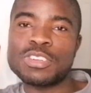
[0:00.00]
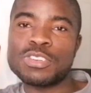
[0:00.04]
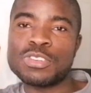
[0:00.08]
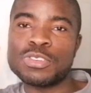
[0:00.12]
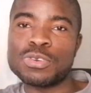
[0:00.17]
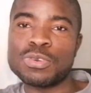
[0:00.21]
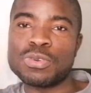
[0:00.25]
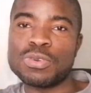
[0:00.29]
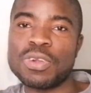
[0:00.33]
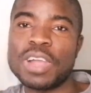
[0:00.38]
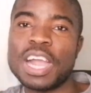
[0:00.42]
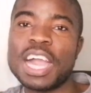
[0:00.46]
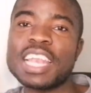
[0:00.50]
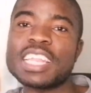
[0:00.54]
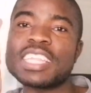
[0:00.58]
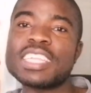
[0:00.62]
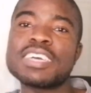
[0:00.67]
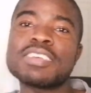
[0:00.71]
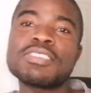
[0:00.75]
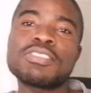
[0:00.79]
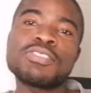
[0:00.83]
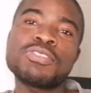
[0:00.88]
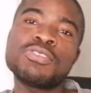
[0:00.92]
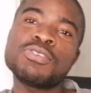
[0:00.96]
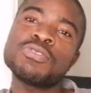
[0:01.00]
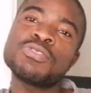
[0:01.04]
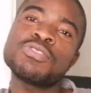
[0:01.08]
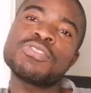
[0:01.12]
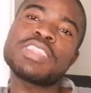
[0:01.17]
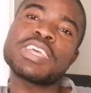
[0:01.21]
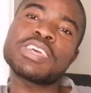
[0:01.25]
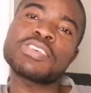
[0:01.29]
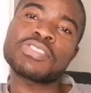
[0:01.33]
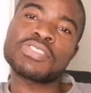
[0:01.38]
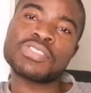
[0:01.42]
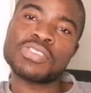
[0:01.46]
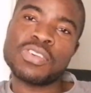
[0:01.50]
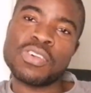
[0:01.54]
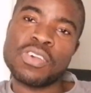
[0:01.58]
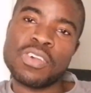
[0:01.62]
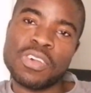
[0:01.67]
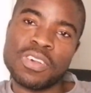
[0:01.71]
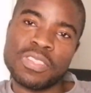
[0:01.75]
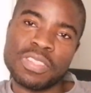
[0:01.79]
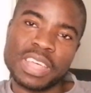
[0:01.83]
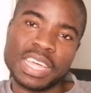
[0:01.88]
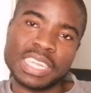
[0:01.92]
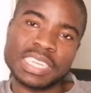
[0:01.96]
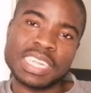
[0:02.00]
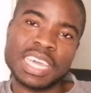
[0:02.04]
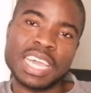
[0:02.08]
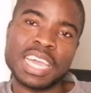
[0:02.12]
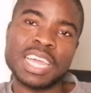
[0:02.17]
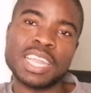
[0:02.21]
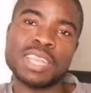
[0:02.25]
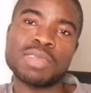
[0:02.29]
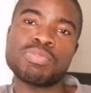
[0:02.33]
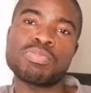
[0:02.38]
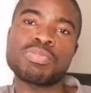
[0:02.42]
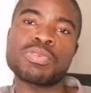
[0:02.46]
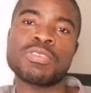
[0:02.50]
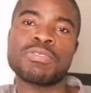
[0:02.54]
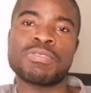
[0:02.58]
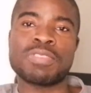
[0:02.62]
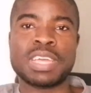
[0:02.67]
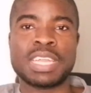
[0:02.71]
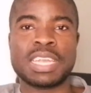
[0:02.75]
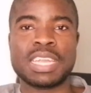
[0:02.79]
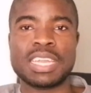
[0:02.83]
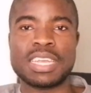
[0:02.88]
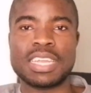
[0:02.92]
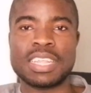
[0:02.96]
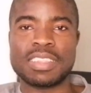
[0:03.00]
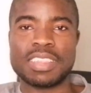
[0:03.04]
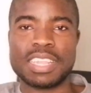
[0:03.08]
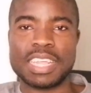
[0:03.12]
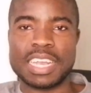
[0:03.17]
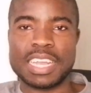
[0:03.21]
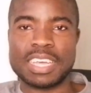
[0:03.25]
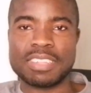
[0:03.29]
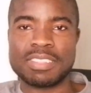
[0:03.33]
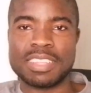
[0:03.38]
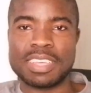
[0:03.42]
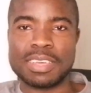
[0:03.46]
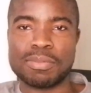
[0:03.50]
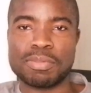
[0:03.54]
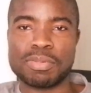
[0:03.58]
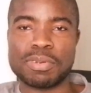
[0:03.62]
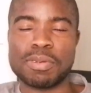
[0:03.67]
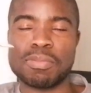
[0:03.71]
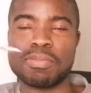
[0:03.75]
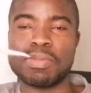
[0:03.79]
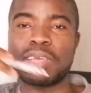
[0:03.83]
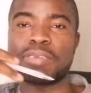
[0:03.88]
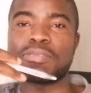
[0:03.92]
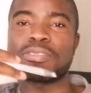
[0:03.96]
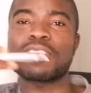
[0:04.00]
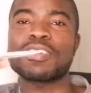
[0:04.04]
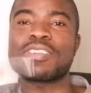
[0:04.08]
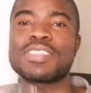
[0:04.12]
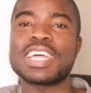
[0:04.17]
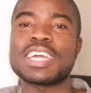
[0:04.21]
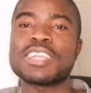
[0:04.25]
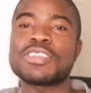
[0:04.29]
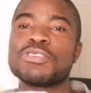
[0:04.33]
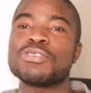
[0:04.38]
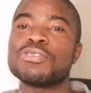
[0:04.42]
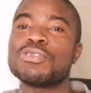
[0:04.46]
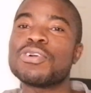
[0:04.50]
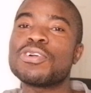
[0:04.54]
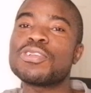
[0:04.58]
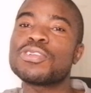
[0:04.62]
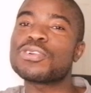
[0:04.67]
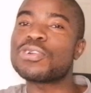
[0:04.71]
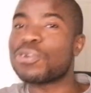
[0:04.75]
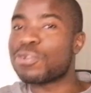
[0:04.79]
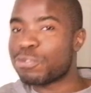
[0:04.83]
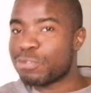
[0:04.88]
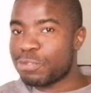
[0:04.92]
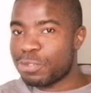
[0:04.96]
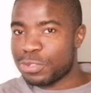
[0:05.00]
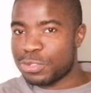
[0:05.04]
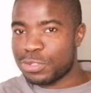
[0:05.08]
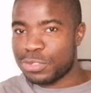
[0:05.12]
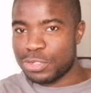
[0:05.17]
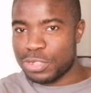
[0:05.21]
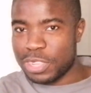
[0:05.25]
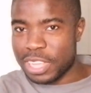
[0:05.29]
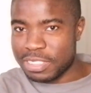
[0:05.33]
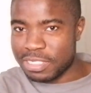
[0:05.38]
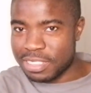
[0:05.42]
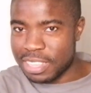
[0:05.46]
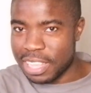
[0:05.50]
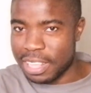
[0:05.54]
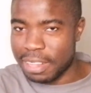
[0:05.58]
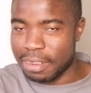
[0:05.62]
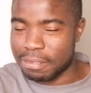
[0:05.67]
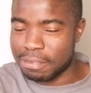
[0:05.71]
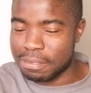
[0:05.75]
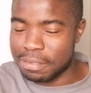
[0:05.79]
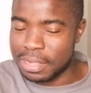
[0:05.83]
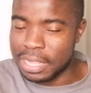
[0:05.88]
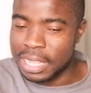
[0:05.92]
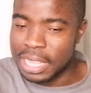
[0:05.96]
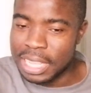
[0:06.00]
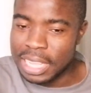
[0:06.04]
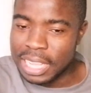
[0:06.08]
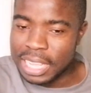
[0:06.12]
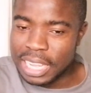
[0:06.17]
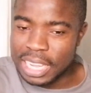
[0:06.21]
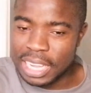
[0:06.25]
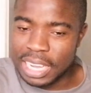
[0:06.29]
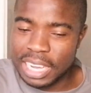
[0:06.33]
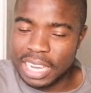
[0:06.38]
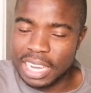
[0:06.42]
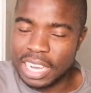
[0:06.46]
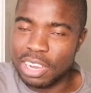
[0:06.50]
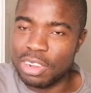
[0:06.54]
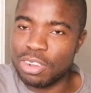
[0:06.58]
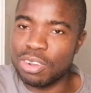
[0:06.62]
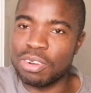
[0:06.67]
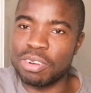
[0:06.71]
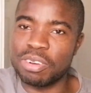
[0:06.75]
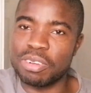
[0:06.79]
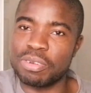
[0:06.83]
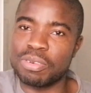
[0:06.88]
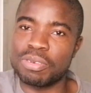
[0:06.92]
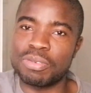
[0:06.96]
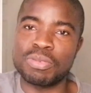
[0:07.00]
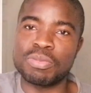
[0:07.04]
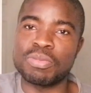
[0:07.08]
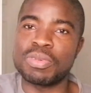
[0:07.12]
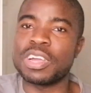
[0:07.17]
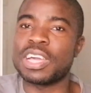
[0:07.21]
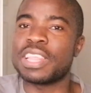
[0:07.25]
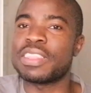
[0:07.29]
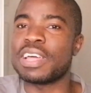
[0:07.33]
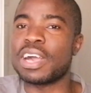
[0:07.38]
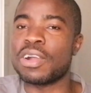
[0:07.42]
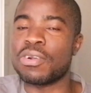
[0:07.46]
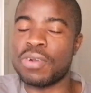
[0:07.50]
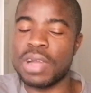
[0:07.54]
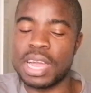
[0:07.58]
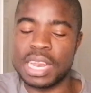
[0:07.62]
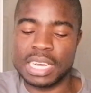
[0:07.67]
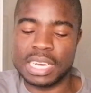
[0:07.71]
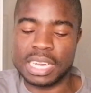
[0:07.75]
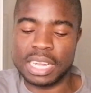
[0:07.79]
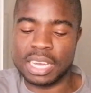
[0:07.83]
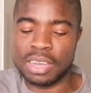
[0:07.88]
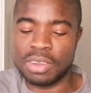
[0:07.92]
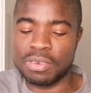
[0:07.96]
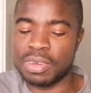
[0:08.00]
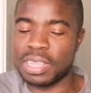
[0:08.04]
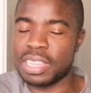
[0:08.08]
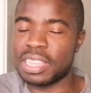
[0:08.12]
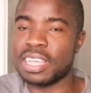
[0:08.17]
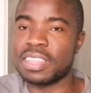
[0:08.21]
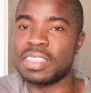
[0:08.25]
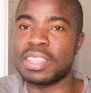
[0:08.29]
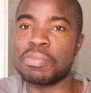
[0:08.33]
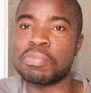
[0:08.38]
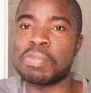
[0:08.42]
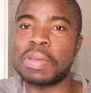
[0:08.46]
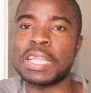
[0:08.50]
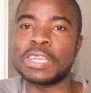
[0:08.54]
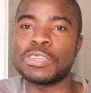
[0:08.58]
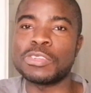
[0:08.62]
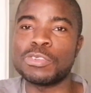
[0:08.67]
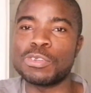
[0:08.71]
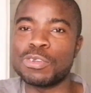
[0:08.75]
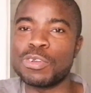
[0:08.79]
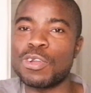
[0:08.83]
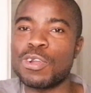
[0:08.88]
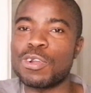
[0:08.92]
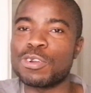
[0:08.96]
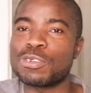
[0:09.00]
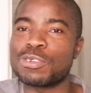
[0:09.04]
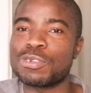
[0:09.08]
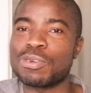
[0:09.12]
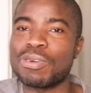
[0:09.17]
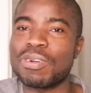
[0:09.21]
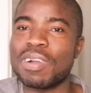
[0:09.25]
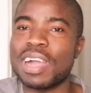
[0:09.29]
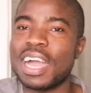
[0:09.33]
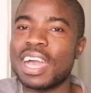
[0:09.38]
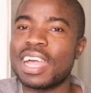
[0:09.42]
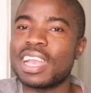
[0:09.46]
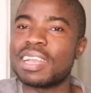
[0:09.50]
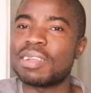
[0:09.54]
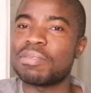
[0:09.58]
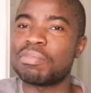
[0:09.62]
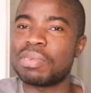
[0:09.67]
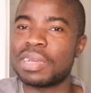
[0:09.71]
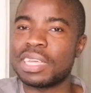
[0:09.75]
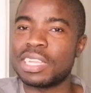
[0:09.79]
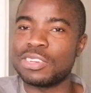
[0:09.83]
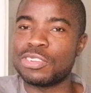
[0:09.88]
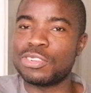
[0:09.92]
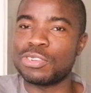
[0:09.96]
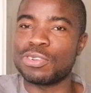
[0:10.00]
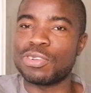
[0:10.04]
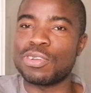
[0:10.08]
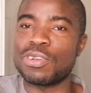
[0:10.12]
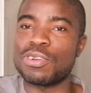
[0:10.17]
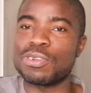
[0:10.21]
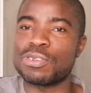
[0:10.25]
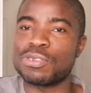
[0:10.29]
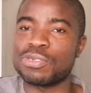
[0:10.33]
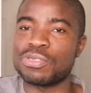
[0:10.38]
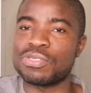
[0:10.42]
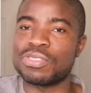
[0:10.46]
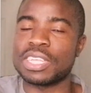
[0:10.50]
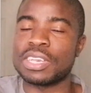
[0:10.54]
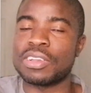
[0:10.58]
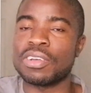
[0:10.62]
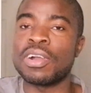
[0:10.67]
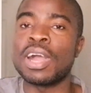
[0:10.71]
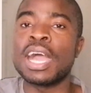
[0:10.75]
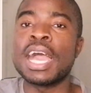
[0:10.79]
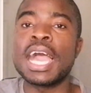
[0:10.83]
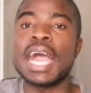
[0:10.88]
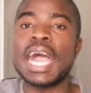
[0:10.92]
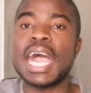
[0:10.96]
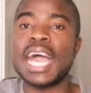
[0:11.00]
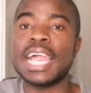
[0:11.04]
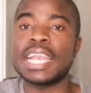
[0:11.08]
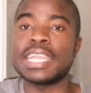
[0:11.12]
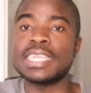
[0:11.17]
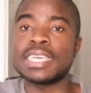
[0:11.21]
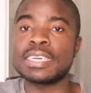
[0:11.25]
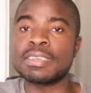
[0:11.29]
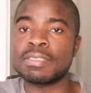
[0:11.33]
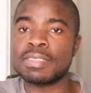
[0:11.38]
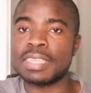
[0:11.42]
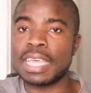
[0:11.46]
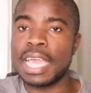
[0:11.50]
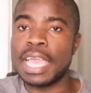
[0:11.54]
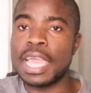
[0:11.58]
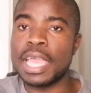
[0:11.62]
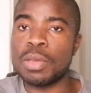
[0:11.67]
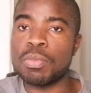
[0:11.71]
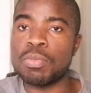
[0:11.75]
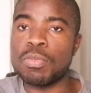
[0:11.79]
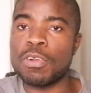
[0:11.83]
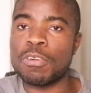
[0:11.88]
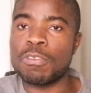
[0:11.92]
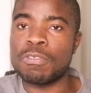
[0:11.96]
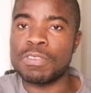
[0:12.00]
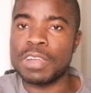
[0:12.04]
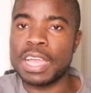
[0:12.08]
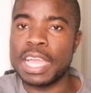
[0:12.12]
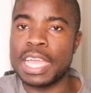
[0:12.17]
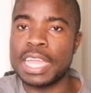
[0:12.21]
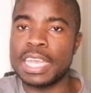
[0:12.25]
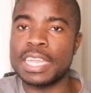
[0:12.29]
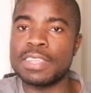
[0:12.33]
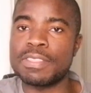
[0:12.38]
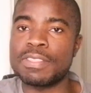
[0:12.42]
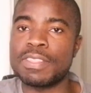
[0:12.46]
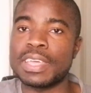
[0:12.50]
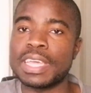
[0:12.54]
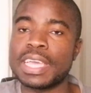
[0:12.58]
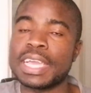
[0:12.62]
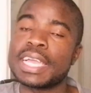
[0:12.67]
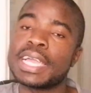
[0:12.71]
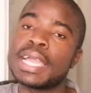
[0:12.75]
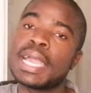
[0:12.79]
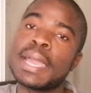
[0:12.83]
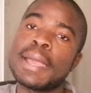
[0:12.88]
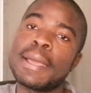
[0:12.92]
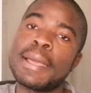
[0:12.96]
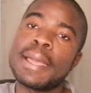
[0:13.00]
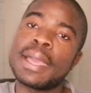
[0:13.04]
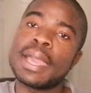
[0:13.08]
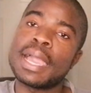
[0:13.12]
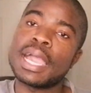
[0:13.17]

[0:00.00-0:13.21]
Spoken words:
2. I'll just use the score that I provided in the nursing problem so that you don't confuse yourself or wonder whether the pain should go to 1, pain should go to 0. I'll just aim of anything